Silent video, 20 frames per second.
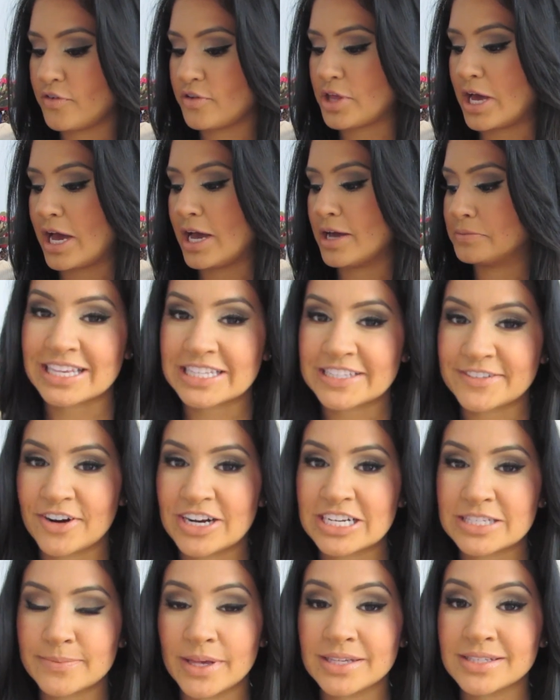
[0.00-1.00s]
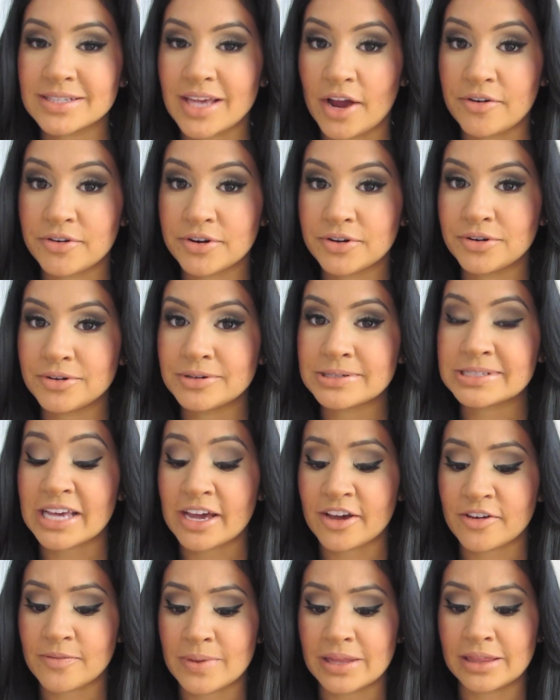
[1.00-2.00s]
for that. As far as mascara goes,
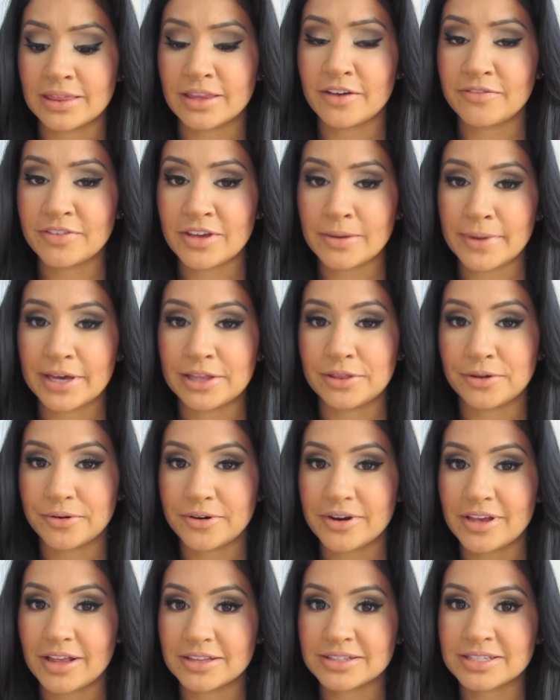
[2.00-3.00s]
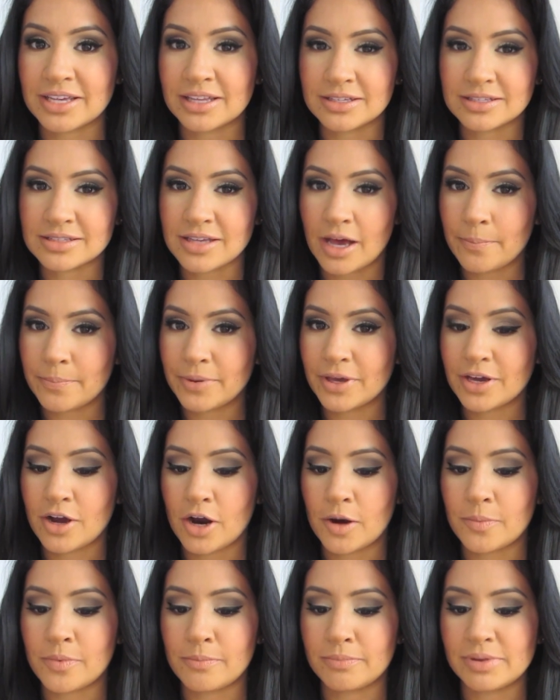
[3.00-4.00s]
I have been loving my L'Oreal Telescopic
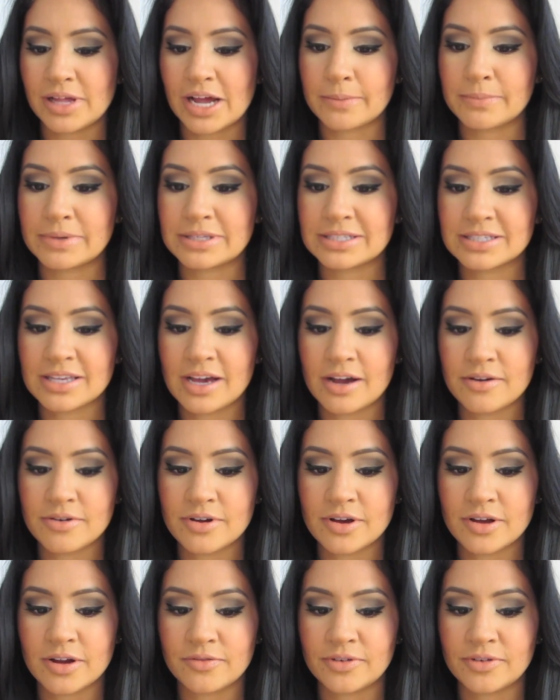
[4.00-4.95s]
Carbon Black Mascara.